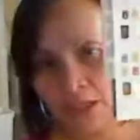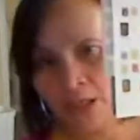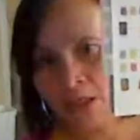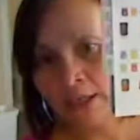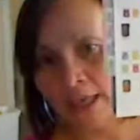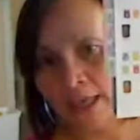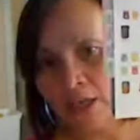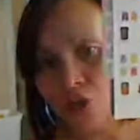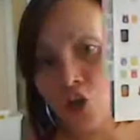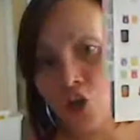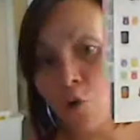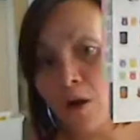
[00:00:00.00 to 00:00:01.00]
Okay,
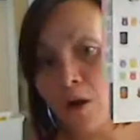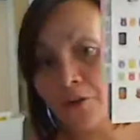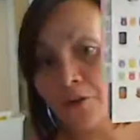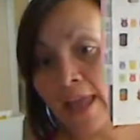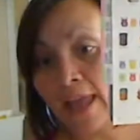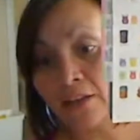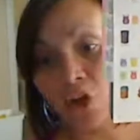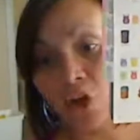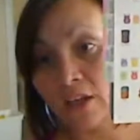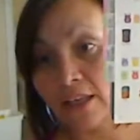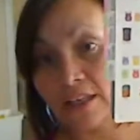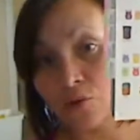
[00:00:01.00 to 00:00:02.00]
no other
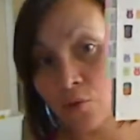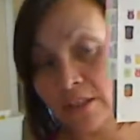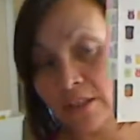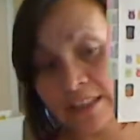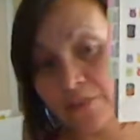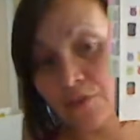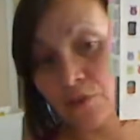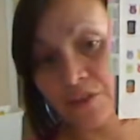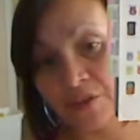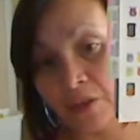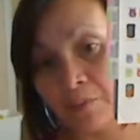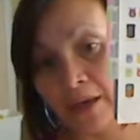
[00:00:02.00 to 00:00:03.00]
catalog is going to give you this
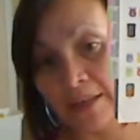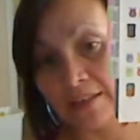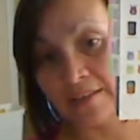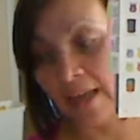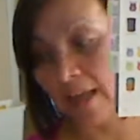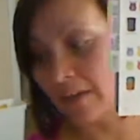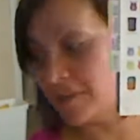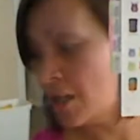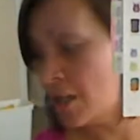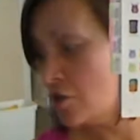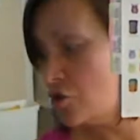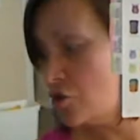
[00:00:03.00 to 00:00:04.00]
combine and saves.
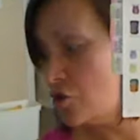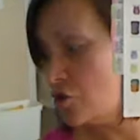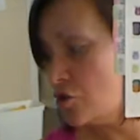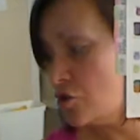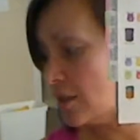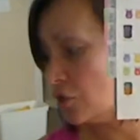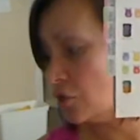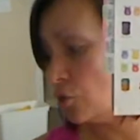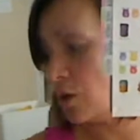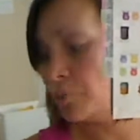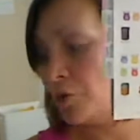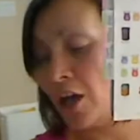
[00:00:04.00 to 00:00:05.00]
Not your
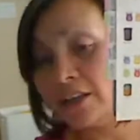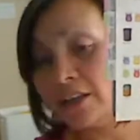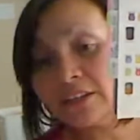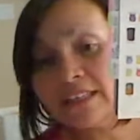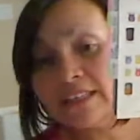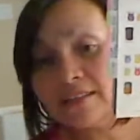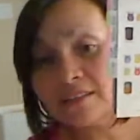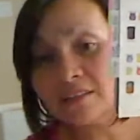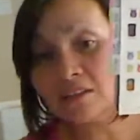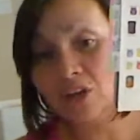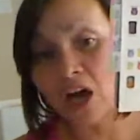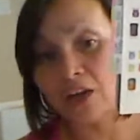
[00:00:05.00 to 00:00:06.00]
product lists,
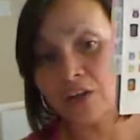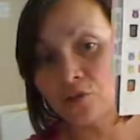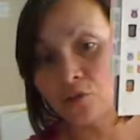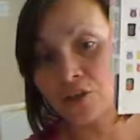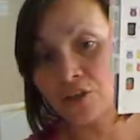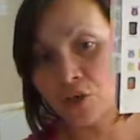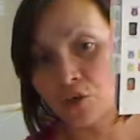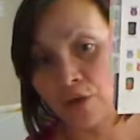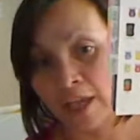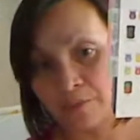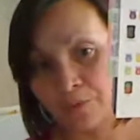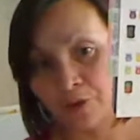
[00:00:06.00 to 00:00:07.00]
not your
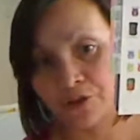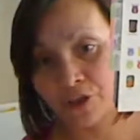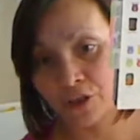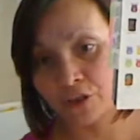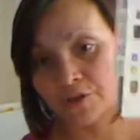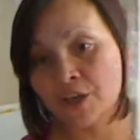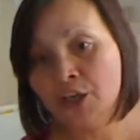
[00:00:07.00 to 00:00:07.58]
showcase brochures.